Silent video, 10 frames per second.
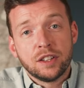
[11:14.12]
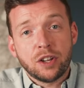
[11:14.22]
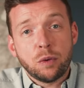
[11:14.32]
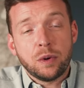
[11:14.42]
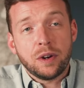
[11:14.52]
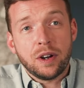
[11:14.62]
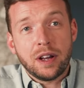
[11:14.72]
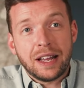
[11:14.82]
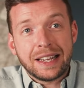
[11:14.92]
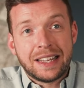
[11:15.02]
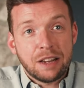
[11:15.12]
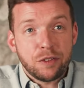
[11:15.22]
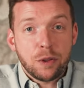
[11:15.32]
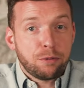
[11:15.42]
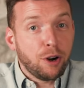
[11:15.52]
So,
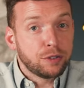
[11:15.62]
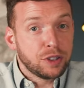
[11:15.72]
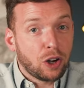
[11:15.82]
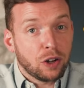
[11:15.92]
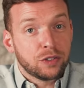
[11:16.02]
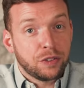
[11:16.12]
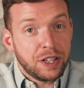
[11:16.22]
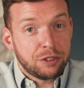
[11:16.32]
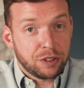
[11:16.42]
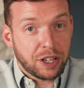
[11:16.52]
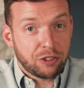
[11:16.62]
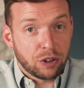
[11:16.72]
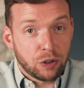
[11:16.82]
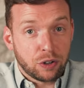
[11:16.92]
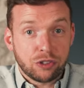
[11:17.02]
given the pros and cons of these
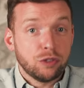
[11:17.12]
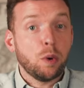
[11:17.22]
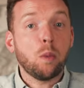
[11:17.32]
traditional auctions,